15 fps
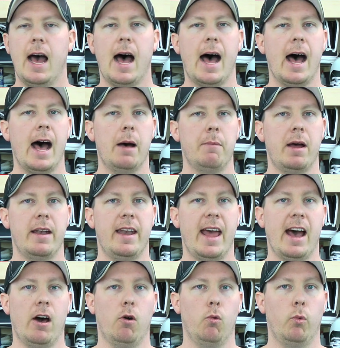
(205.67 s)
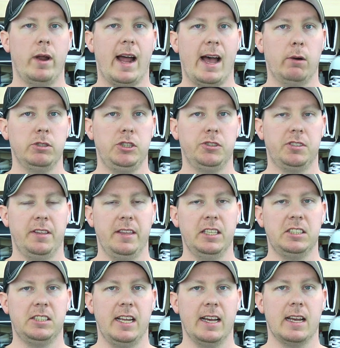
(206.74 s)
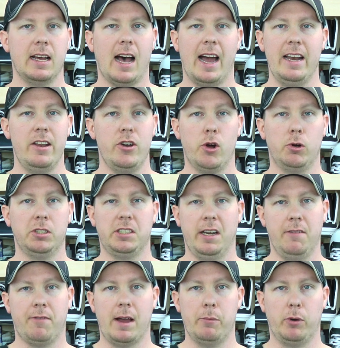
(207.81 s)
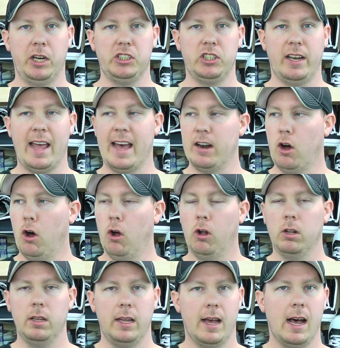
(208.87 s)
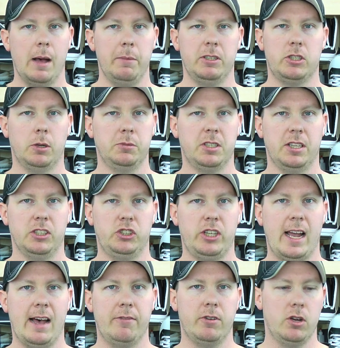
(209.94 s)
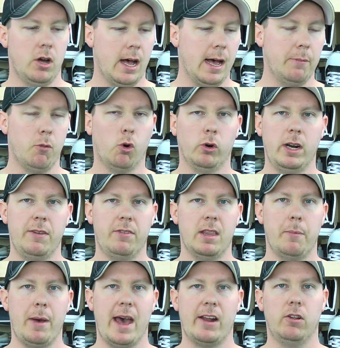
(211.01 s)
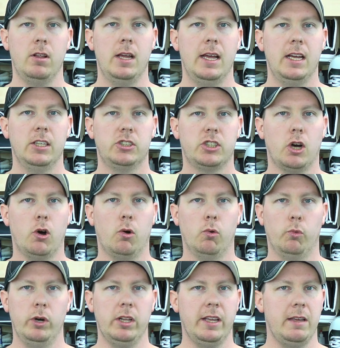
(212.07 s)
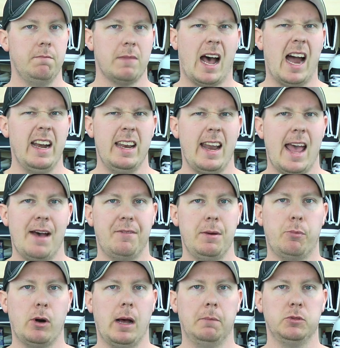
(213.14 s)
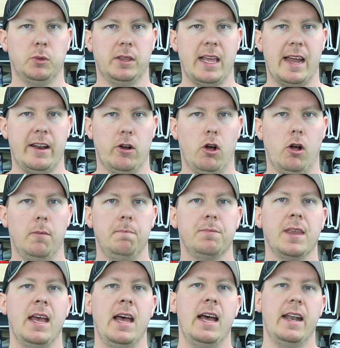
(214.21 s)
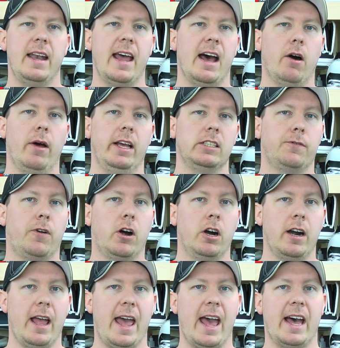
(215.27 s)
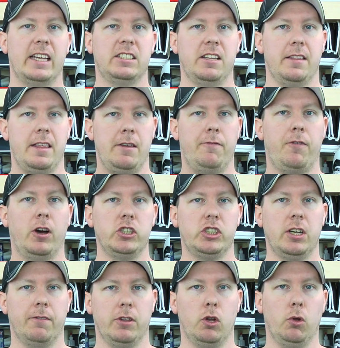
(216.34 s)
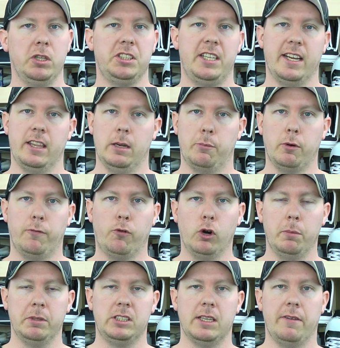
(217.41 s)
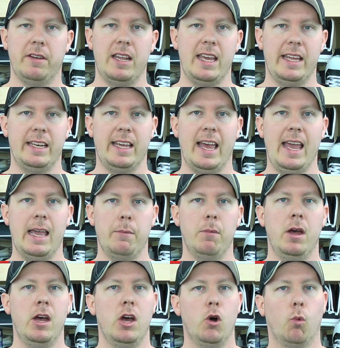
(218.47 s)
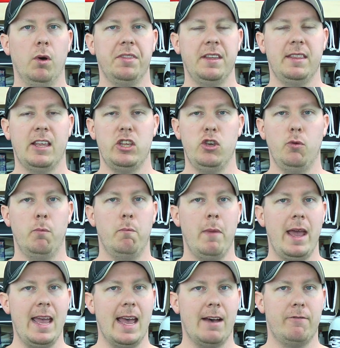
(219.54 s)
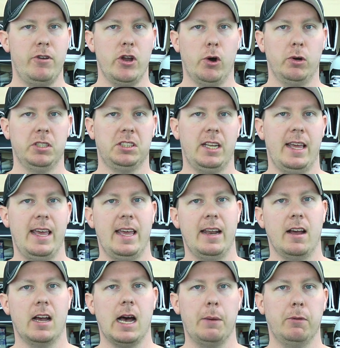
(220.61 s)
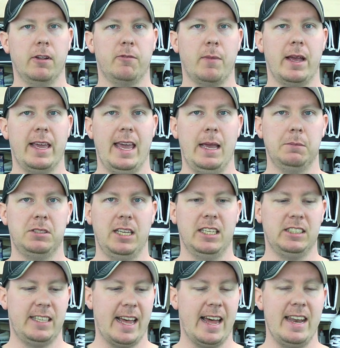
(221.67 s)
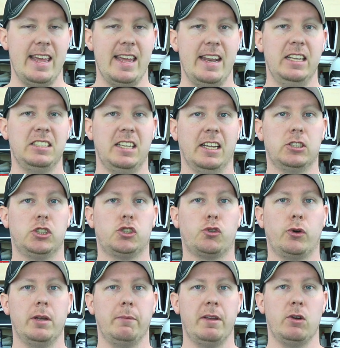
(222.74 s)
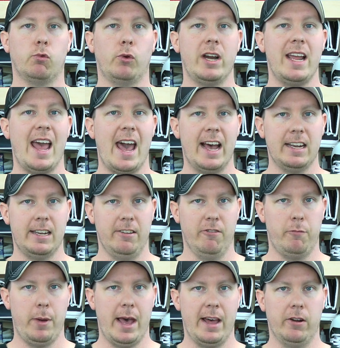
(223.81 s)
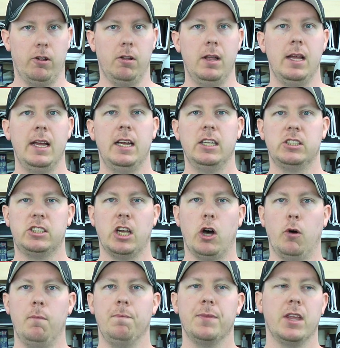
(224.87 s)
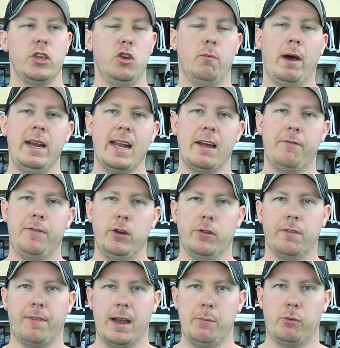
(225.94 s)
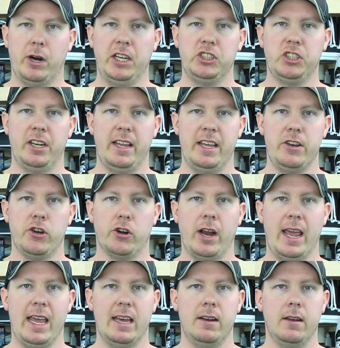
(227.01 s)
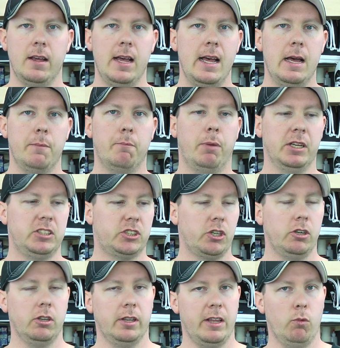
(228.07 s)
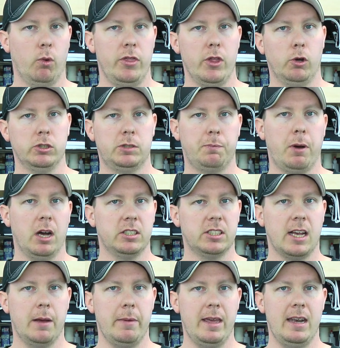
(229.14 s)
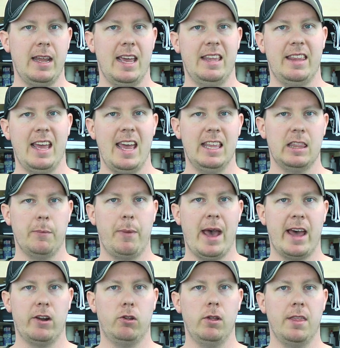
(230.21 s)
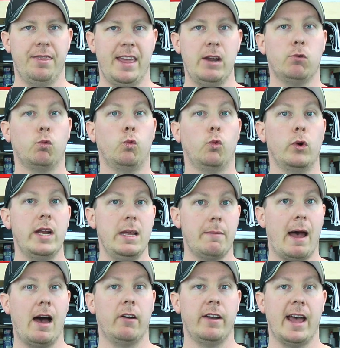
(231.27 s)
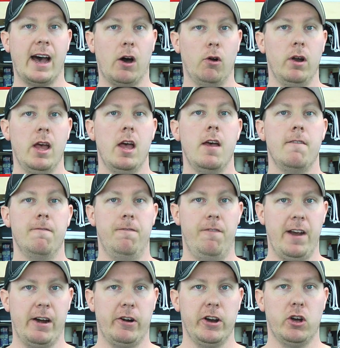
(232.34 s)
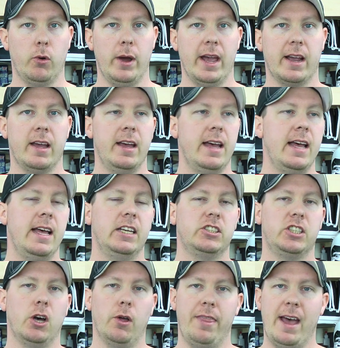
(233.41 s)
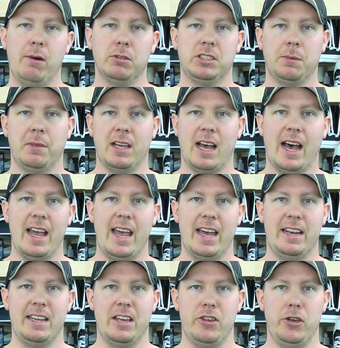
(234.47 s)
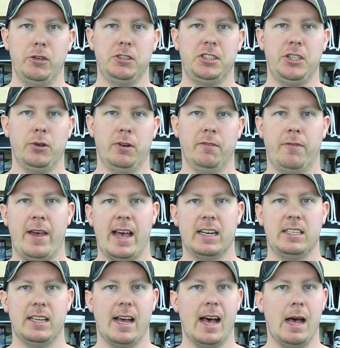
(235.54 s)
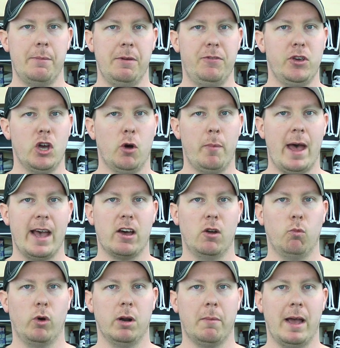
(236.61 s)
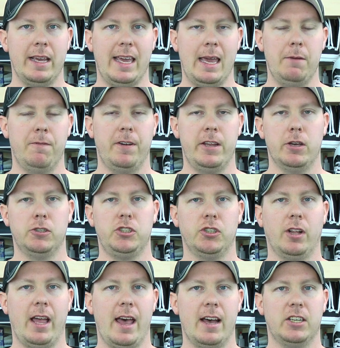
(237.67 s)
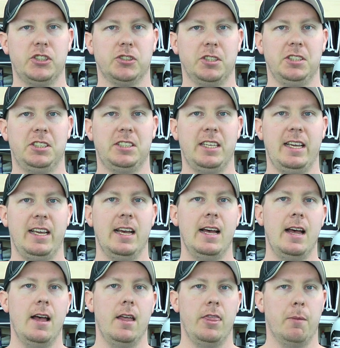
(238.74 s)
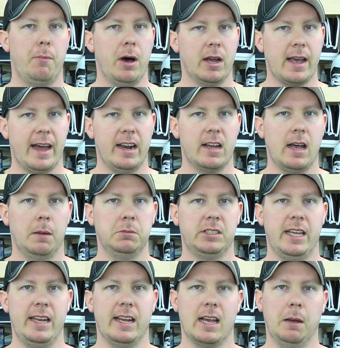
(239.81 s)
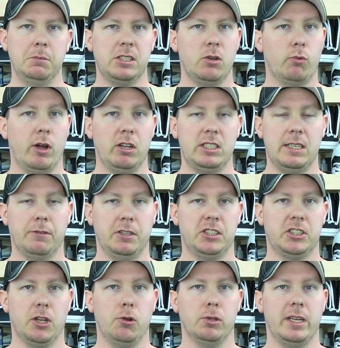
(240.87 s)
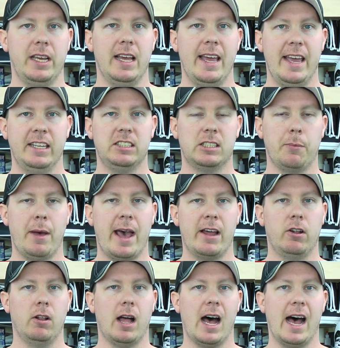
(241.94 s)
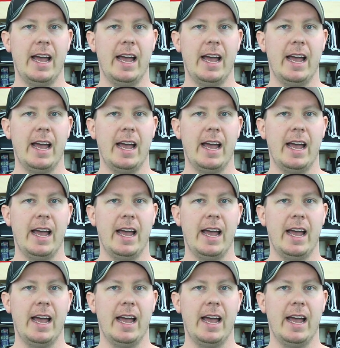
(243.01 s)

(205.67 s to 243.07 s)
Now, when I was using this stick, I didn't notice any vibration at all in terms of the shaft or even the paddle. So really, I didn't have any problems with that at all. Now, as far as the function of the goalie stick and the performance of it in game, one thing that you may have noticed in a couple of my games is that it is an extremely reactive paddle. So you might not feel the vibration in your hand, but certainly when those pucks come in and they hit the paddle, they rebound out very quick. So that was something I had to get used to. In fact, if you go back on one of my game videos, you'll actually see the puck kind of comes in. It comes in relatively slowly, hits the paddle.